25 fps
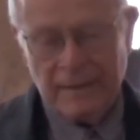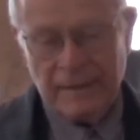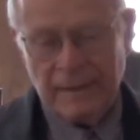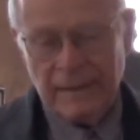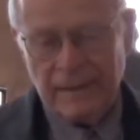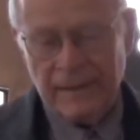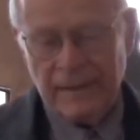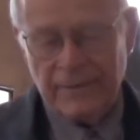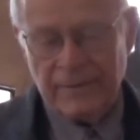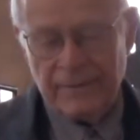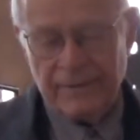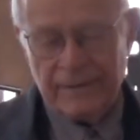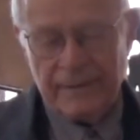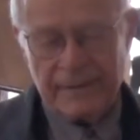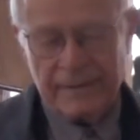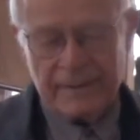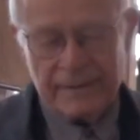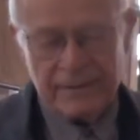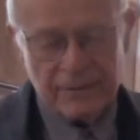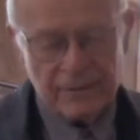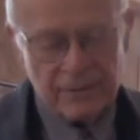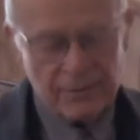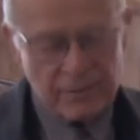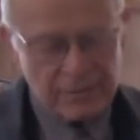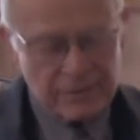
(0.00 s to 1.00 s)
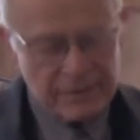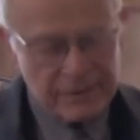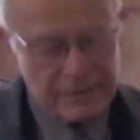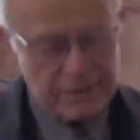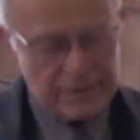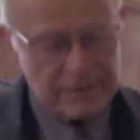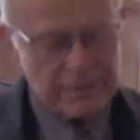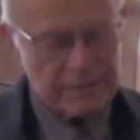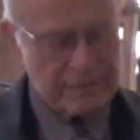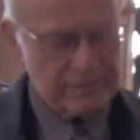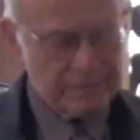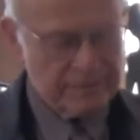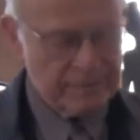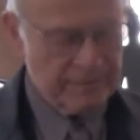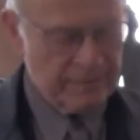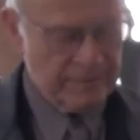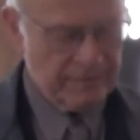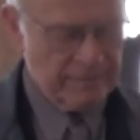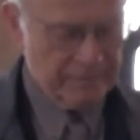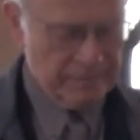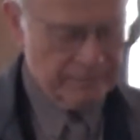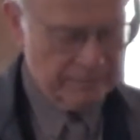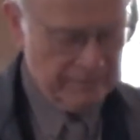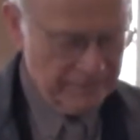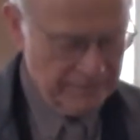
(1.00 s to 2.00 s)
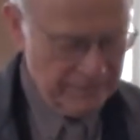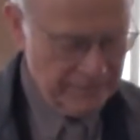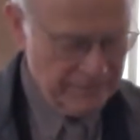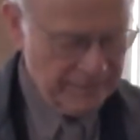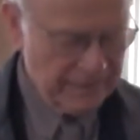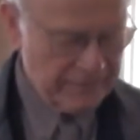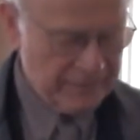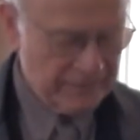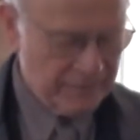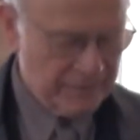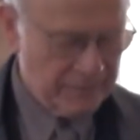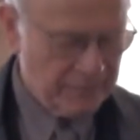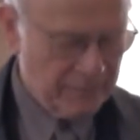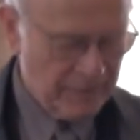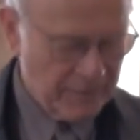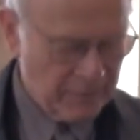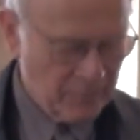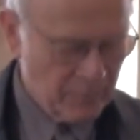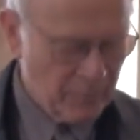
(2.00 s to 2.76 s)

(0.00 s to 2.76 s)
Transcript: And the curator said something,